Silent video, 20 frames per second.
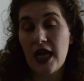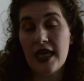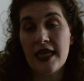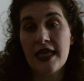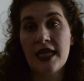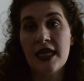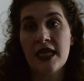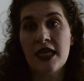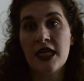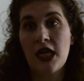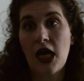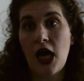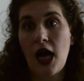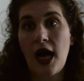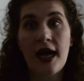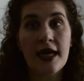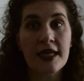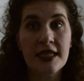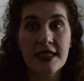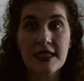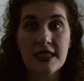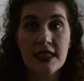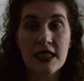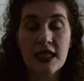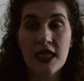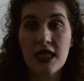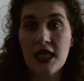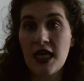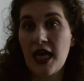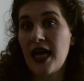And
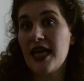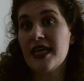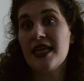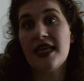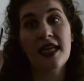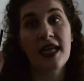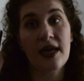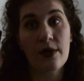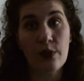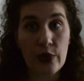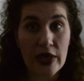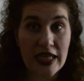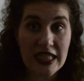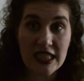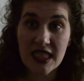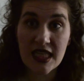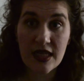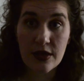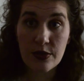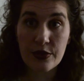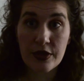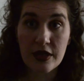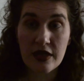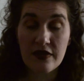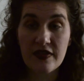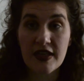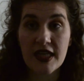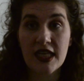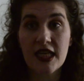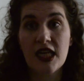honestly, I cannot wait to get rid
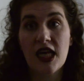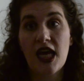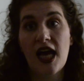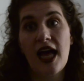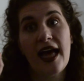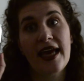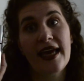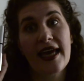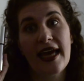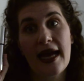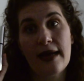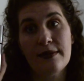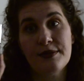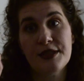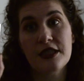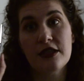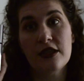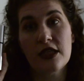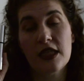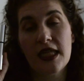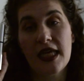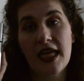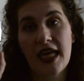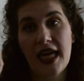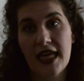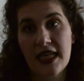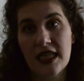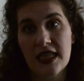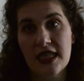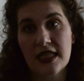of it. I absolutely
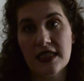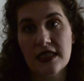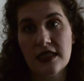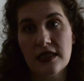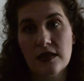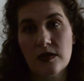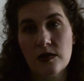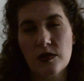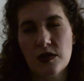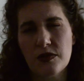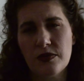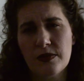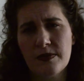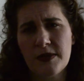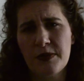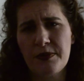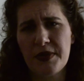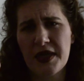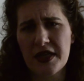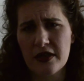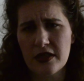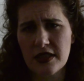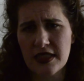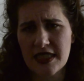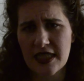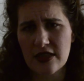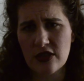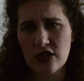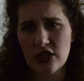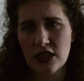hate this. This was from the Bare
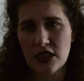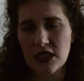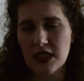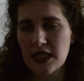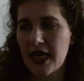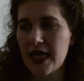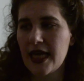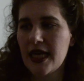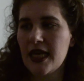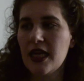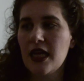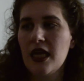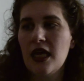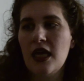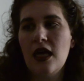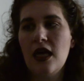Essentials line.